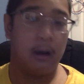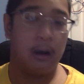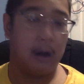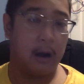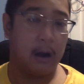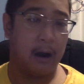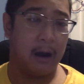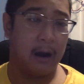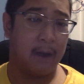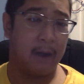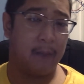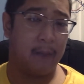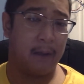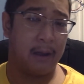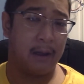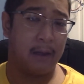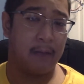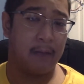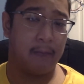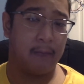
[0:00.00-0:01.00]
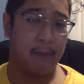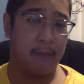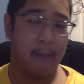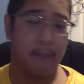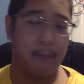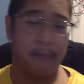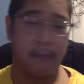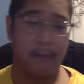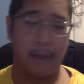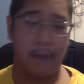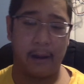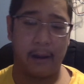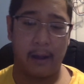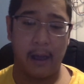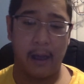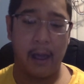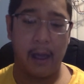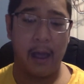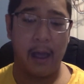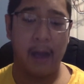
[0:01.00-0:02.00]
on my website,
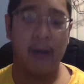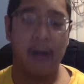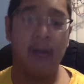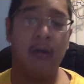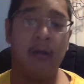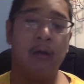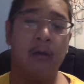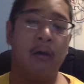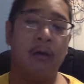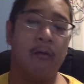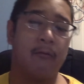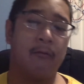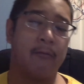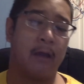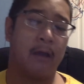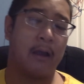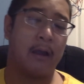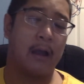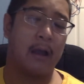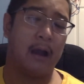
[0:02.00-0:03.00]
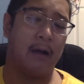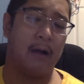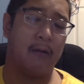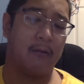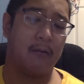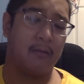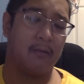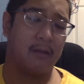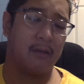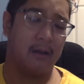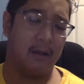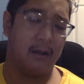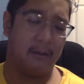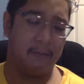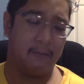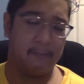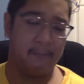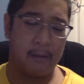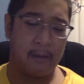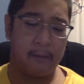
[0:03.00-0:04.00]
and check out the
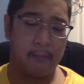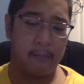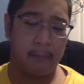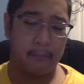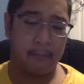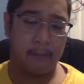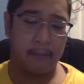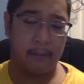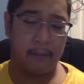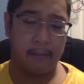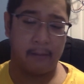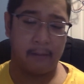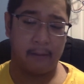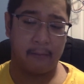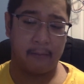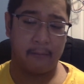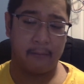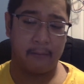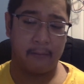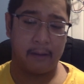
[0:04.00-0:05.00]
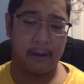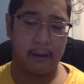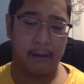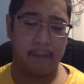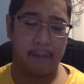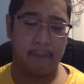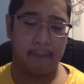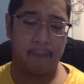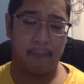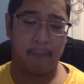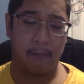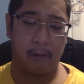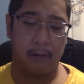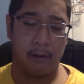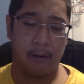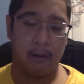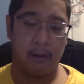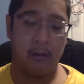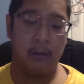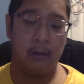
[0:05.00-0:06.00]
Facebook page I created for
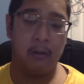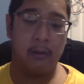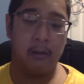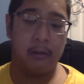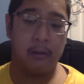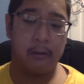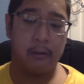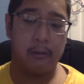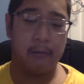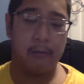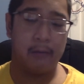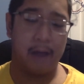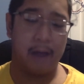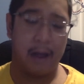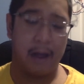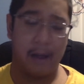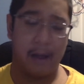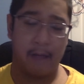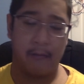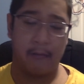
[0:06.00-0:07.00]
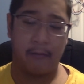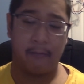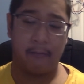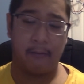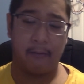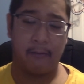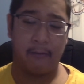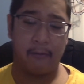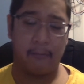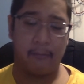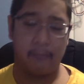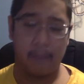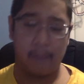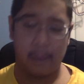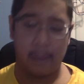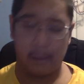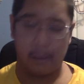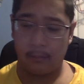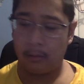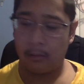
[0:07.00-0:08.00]
you guys as well as
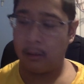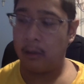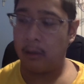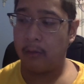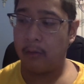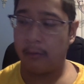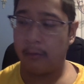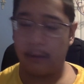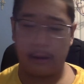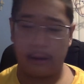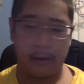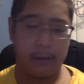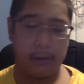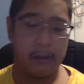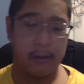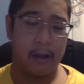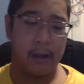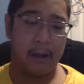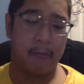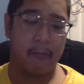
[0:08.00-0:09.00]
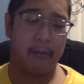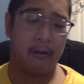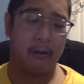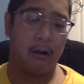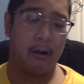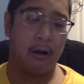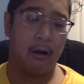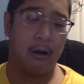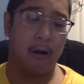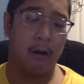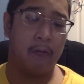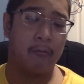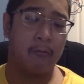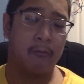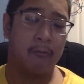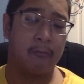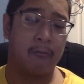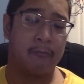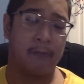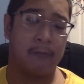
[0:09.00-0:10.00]
me, so that you guys can
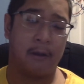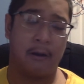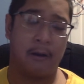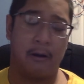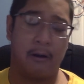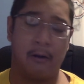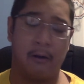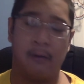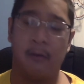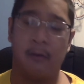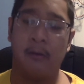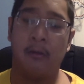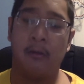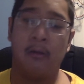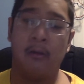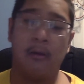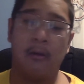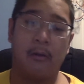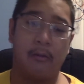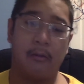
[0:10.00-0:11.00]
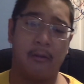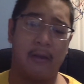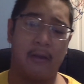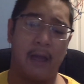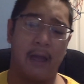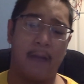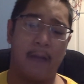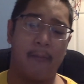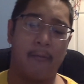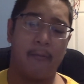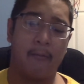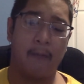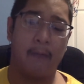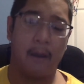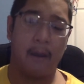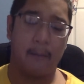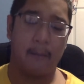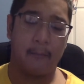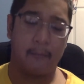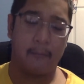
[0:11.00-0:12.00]
also share the games you
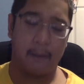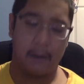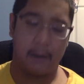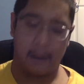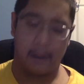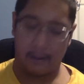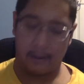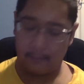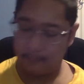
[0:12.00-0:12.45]
have created.